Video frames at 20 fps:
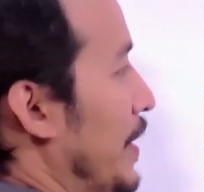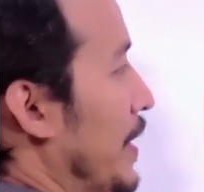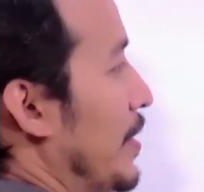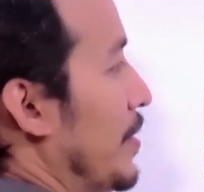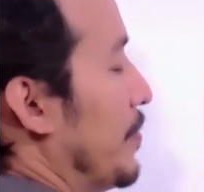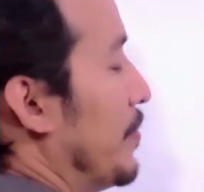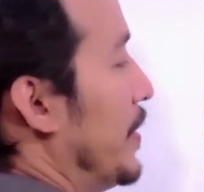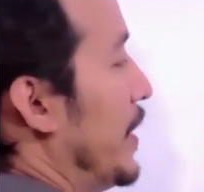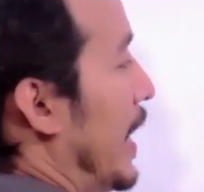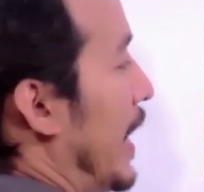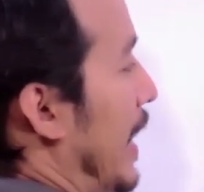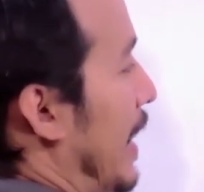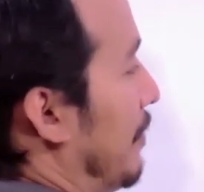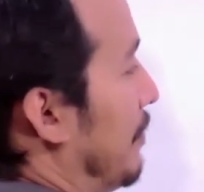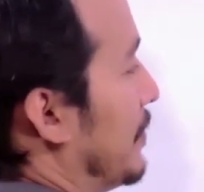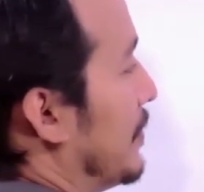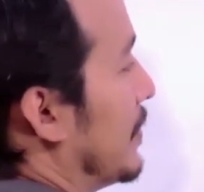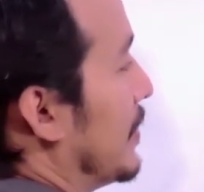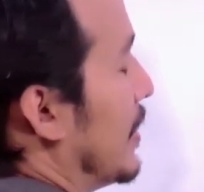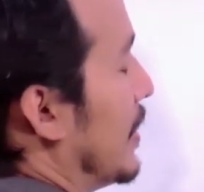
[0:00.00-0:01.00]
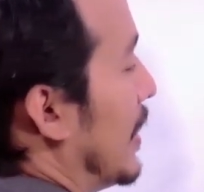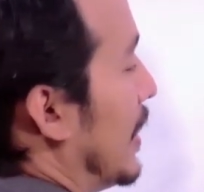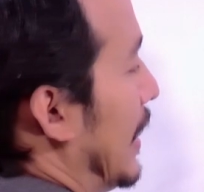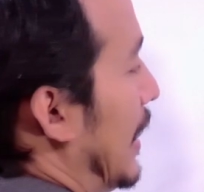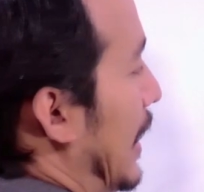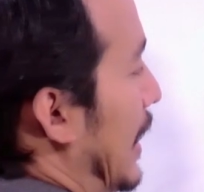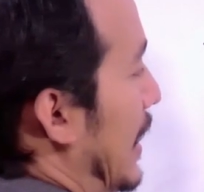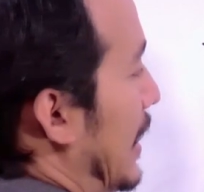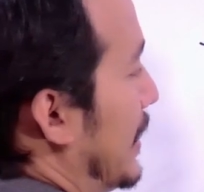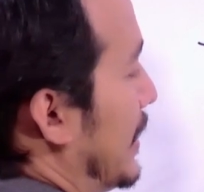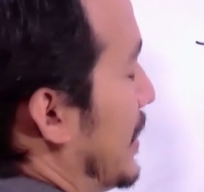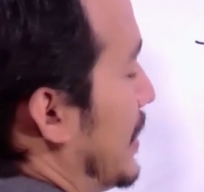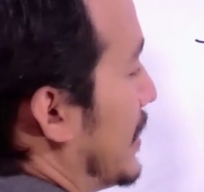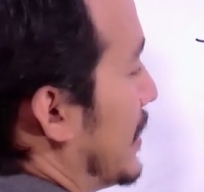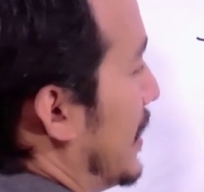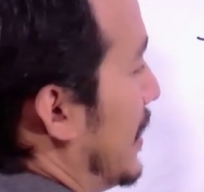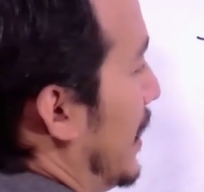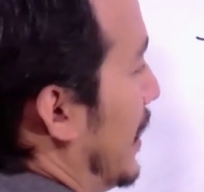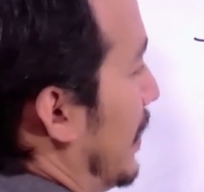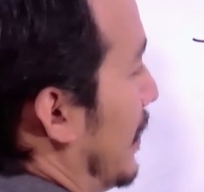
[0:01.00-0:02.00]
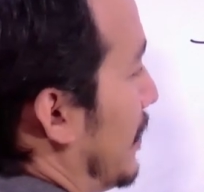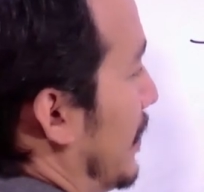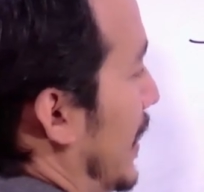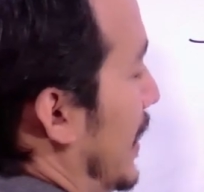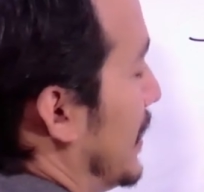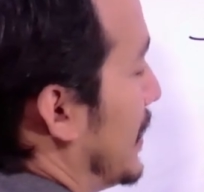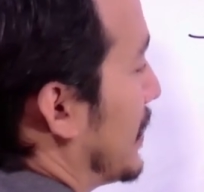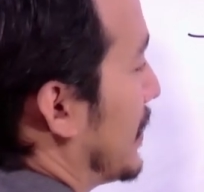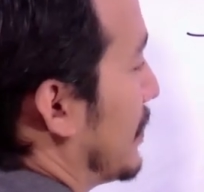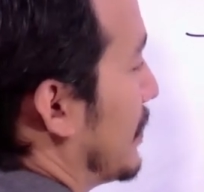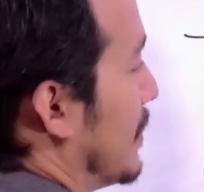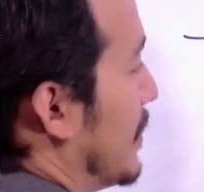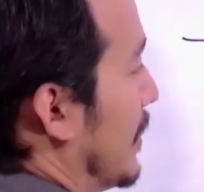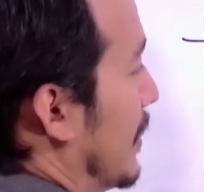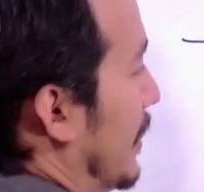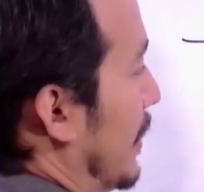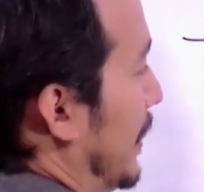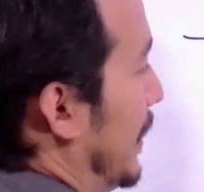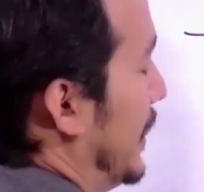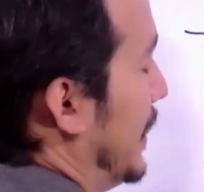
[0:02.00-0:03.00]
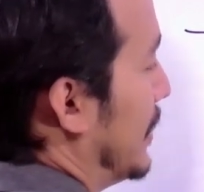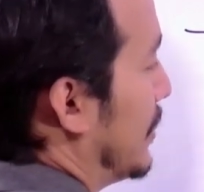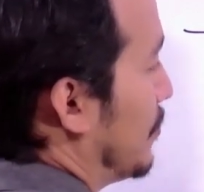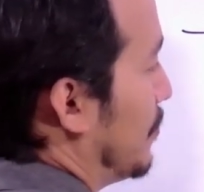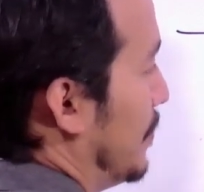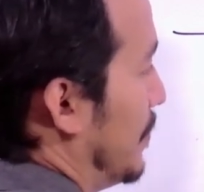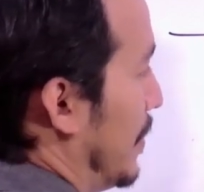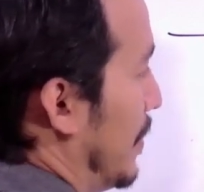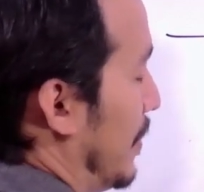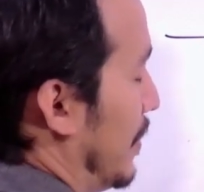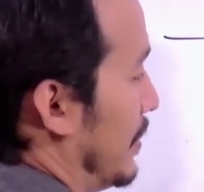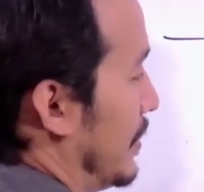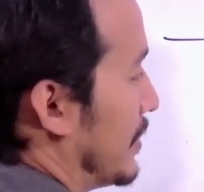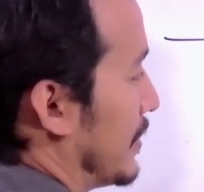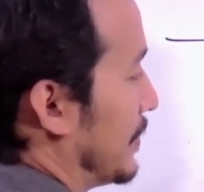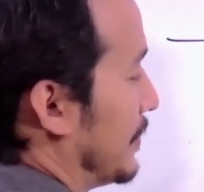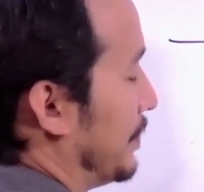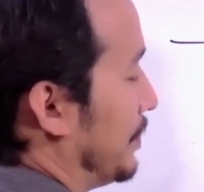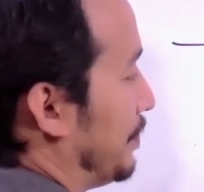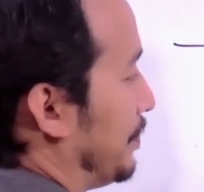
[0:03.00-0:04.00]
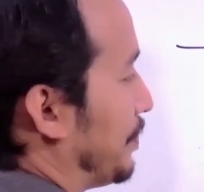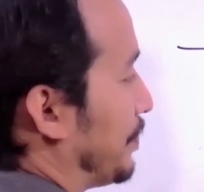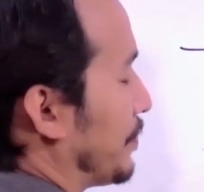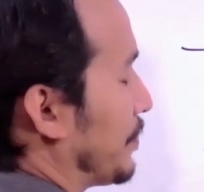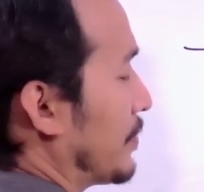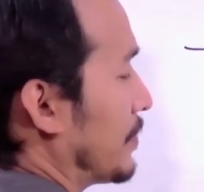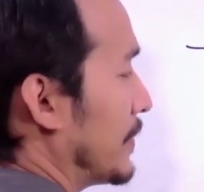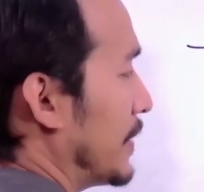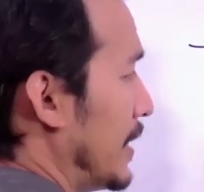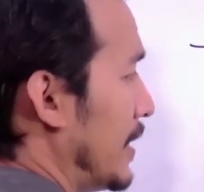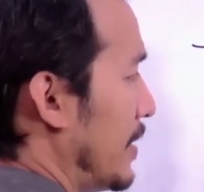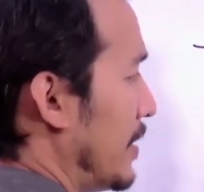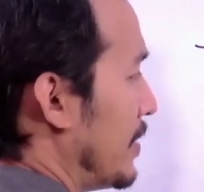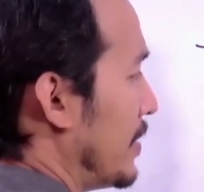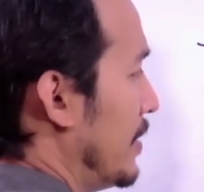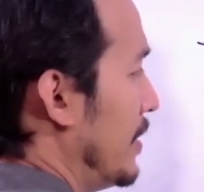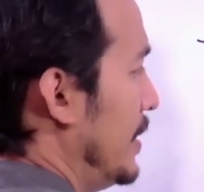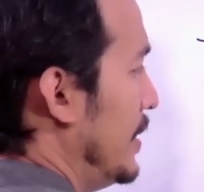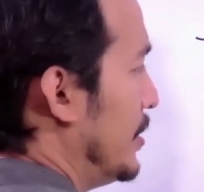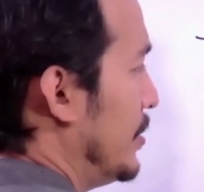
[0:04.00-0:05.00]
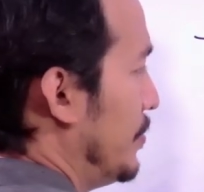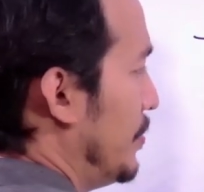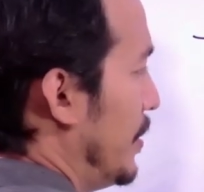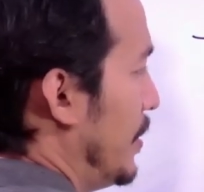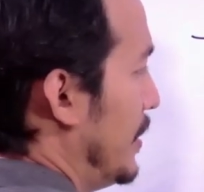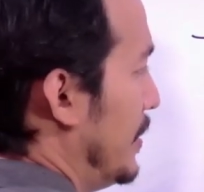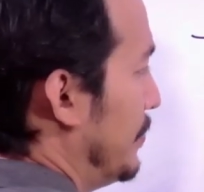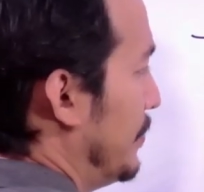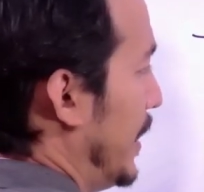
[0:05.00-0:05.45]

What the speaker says: We have letters here, right? In each word we